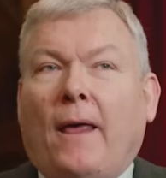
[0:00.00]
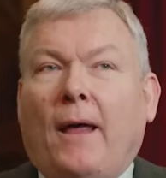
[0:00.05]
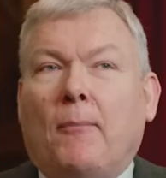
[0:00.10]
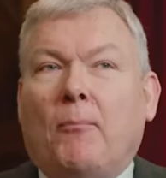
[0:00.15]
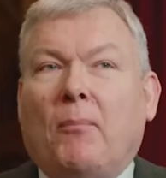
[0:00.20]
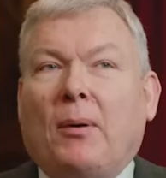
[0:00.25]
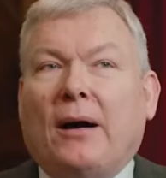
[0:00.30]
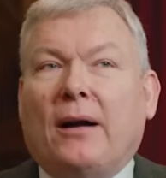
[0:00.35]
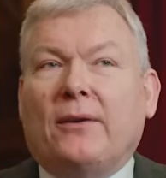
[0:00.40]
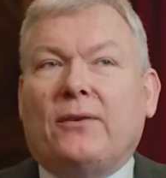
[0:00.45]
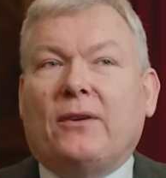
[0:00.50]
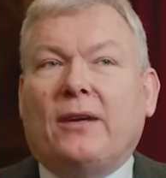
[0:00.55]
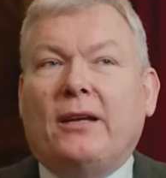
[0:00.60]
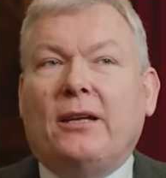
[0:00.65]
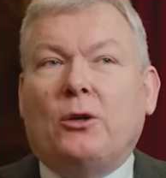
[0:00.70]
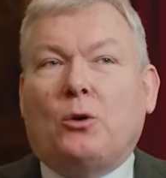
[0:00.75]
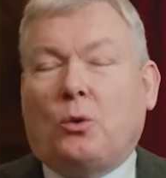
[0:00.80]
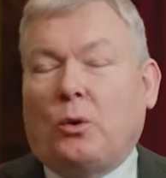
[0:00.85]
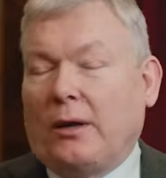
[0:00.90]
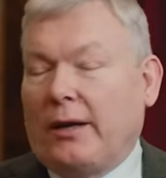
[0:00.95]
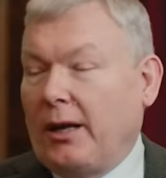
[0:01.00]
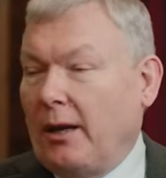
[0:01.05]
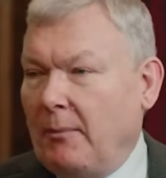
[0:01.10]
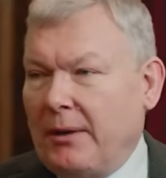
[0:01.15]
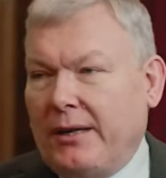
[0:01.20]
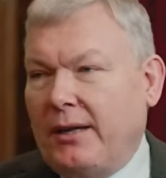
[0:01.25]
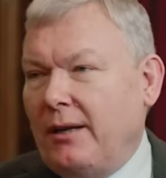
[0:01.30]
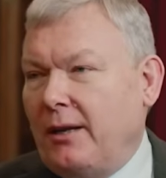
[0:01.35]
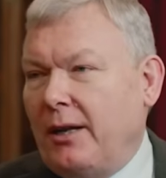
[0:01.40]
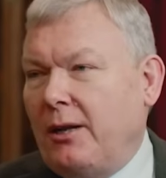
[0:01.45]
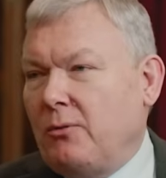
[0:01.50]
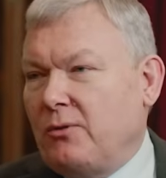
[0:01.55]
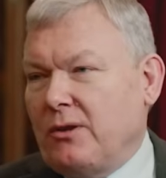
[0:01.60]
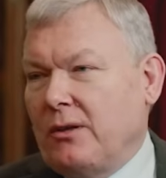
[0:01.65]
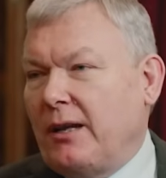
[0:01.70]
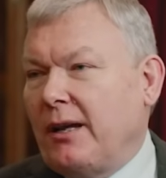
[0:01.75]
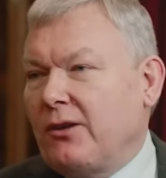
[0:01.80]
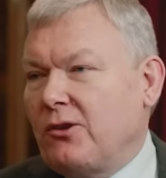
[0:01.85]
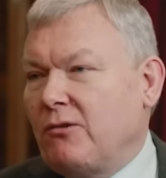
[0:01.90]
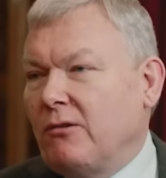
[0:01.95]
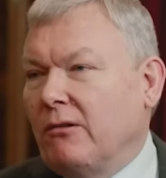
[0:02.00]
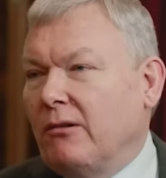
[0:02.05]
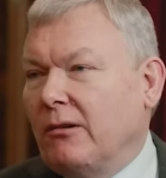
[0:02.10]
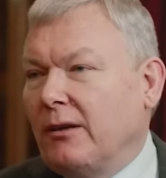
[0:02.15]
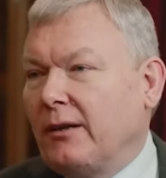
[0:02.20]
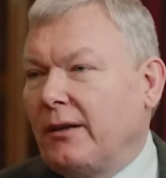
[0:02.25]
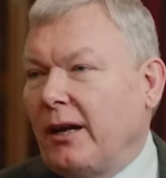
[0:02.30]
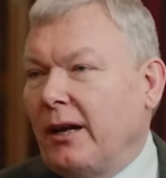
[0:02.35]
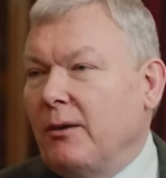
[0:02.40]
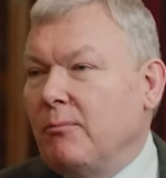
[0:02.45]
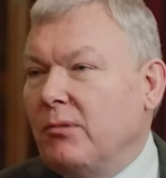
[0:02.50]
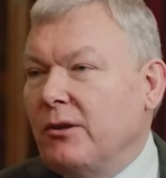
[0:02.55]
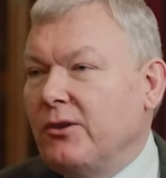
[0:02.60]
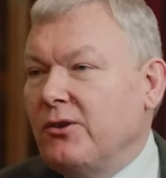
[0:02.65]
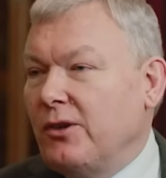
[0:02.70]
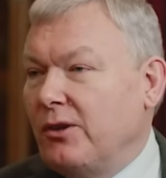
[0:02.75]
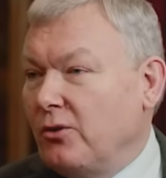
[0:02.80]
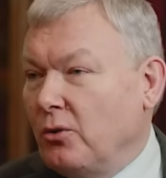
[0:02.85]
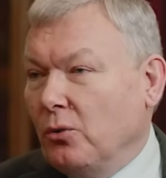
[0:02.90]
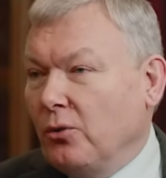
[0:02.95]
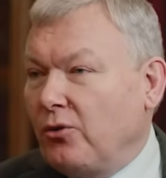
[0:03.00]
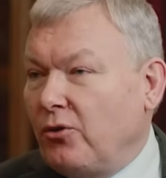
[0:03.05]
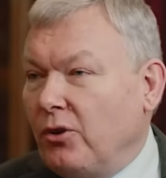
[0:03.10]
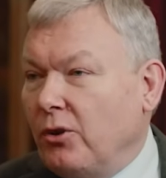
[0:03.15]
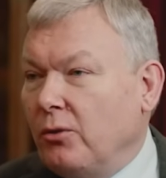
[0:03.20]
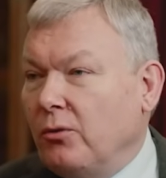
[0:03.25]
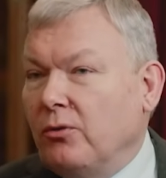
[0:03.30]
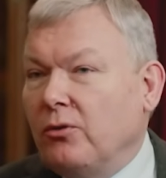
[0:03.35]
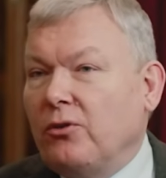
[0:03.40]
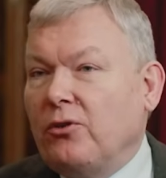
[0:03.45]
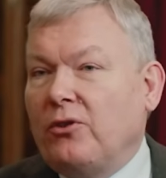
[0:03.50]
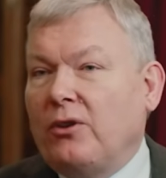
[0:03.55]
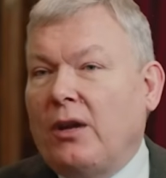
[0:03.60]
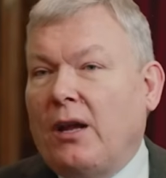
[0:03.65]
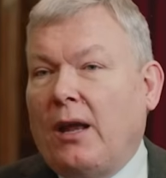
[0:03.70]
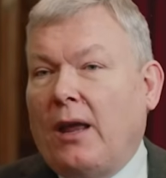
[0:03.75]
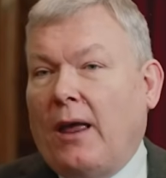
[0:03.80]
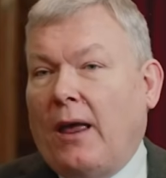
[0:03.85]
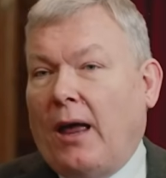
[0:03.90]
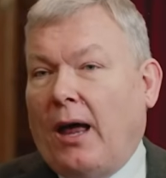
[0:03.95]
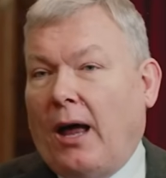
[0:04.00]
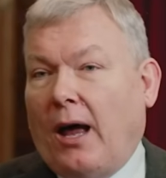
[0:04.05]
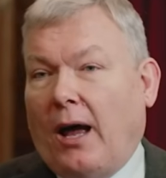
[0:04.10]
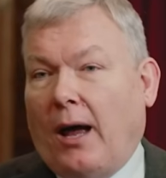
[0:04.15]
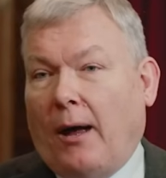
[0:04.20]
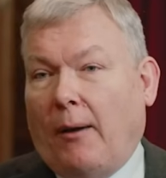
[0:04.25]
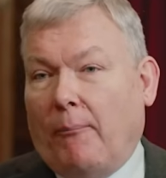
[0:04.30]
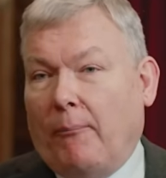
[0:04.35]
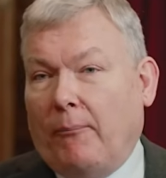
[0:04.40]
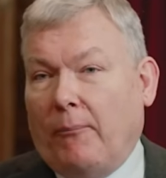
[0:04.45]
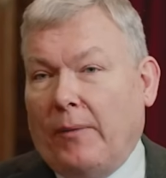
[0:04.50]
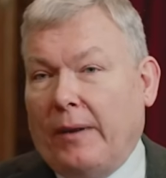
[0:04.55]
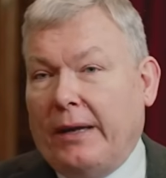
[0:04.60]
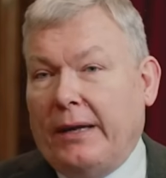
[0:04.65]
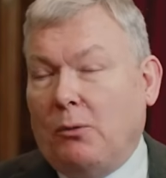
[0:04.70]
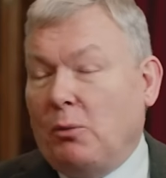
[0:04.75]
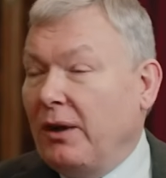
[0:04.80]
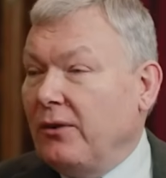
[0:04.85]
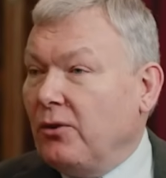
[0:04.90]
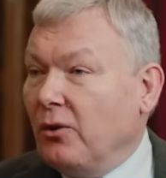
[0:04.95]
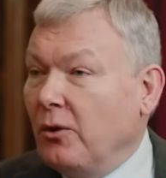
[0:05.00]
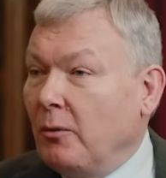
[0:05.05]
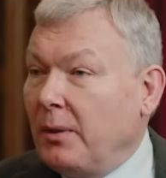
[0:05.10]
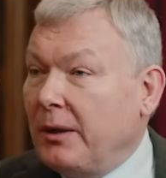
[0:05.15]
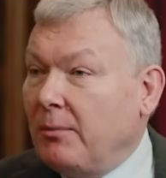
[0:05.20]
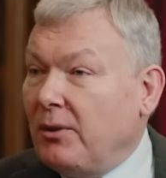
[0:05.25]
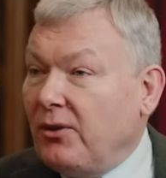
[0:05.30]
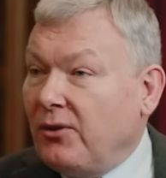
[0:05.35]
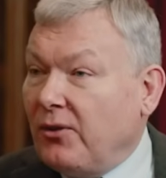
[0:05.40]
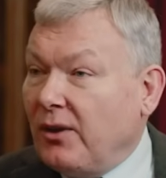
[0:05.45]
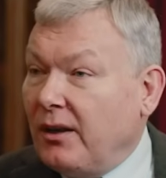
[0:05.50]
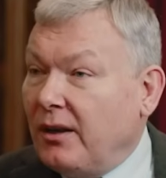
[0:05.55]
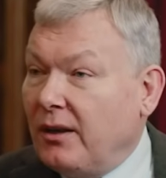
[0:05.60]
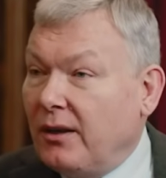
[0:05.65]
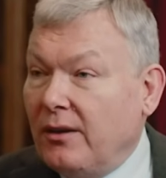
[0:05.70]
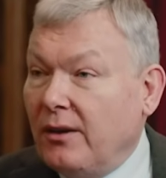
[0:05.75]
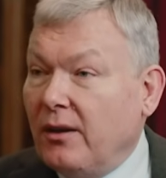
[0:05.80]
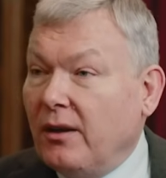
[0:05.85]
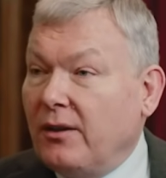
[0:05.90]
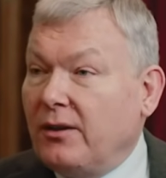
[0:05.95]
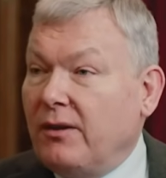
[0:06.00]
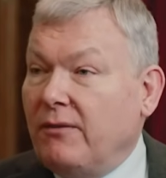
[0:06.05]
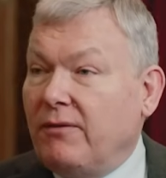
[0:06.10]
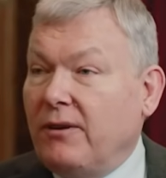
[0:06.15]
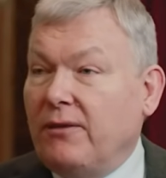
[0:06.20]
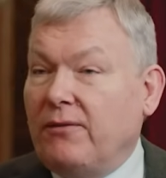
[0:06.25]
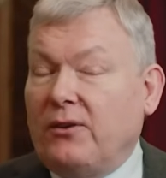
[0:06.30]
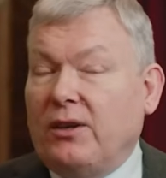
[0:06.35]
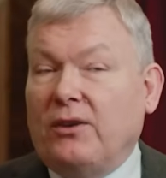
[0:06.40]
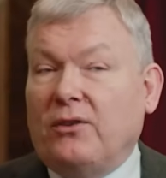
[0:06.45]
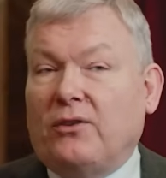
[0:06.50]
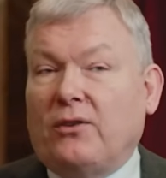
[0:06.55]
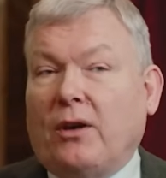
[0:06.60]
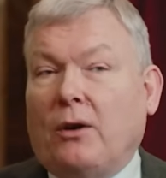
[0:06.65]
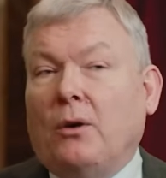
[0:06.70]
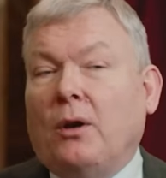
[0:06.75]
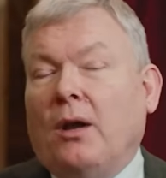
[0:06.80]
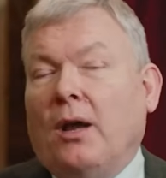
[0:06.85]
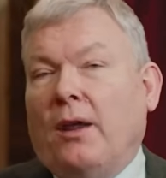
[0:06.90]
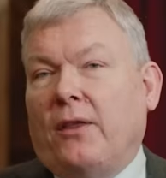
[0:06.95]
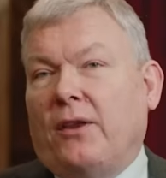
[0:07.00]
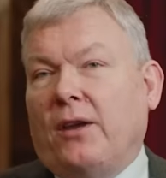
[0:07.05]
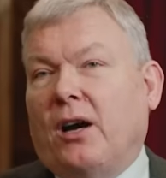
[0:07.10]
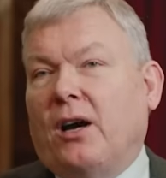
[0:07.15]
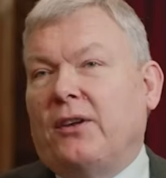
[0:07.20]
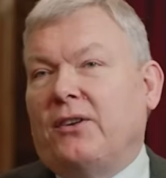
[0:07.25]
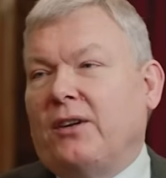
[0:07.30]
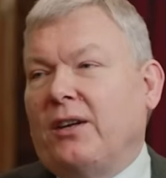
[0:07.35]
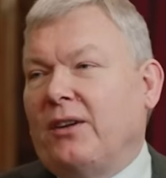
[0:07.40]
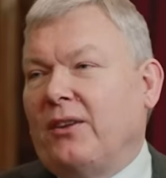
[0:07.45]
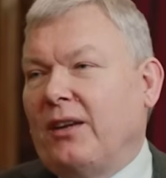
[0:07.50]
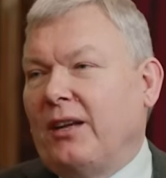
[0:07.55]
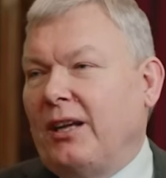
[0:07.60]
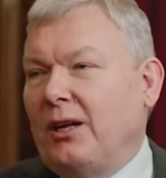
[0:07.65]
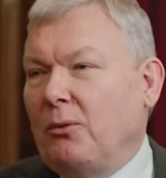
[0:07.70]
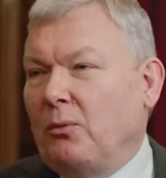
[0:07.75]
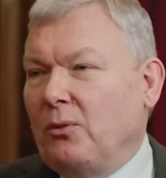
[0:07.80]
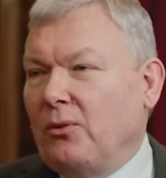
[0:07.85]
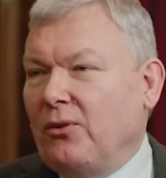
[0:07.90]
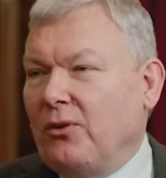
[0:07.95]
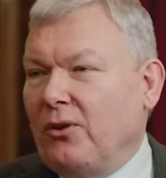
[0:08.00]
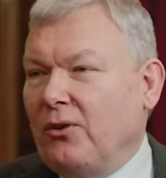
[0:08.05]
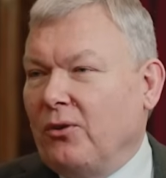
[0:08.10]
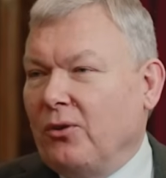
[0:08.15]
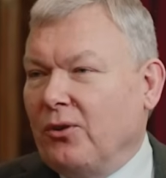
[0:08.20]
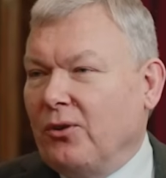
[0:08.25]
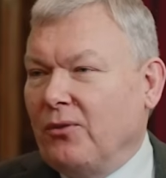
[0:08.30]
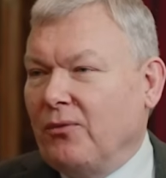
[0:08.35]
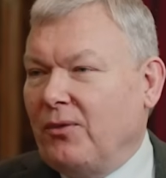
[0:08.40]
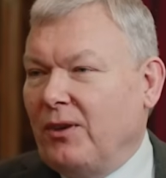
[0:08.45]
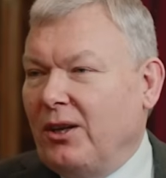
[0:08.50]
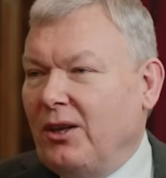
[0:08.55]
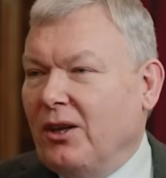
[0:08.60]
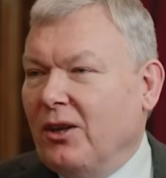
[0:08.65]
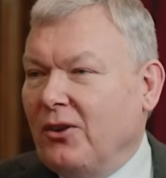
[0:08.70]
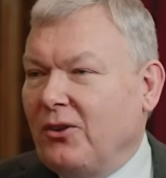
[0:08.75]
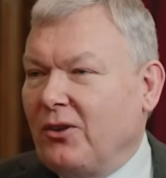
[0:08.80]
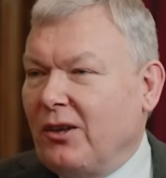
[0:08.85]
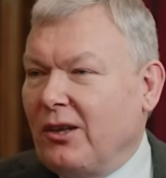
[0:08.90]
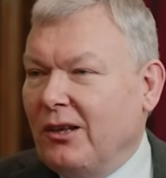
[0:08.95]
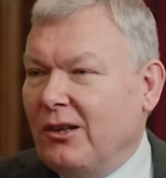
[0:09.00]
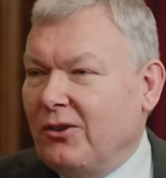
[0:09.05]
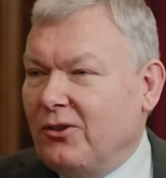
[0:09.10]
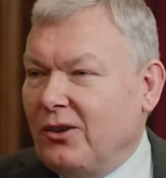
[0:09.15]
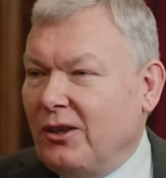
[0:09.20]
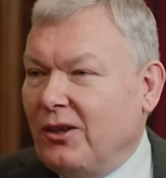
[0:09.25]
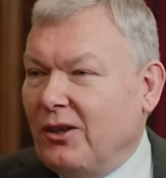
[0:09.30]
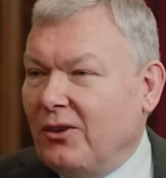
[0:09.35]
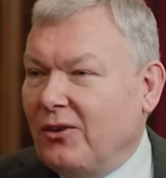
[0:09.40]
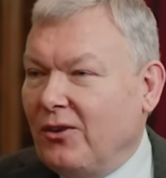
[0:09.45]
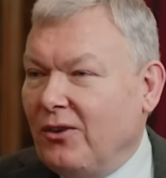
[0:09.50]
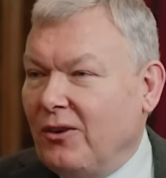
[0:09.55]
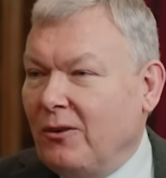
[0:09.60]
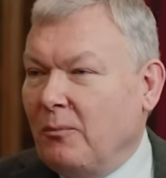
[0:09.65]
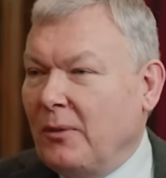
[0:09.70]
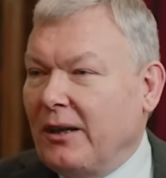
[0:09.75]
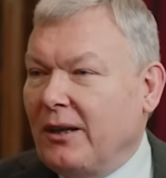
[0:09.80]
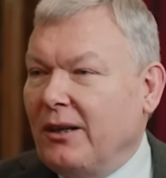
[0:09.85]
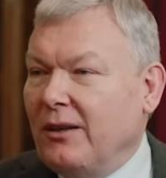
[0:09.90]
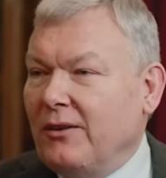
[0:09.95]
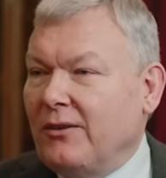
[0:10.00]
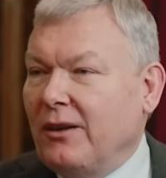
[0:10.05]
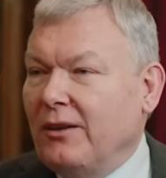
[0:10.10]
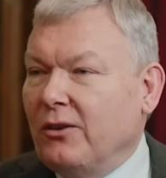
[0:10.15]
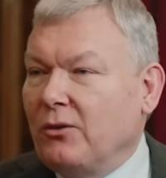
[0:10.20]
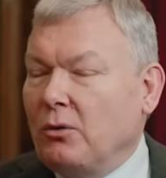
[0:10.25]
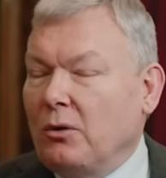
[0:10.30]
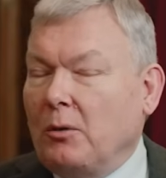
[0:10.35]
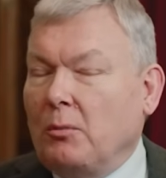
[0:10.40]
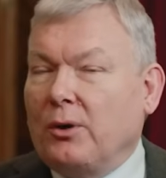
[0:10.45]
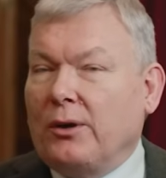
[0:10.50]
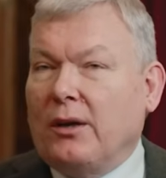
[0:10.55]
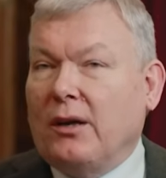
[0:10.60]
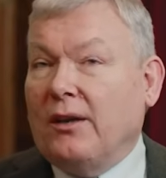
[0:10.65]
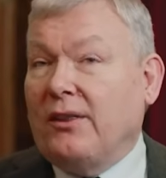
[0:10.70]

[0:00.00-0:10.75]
but equally, I mean, he was a lecturer at Cambridge, he taught students, he went on the BBC in the 1950s, so the idea that he was this sort of inarticulate genius that didn't make any sense to anybody, I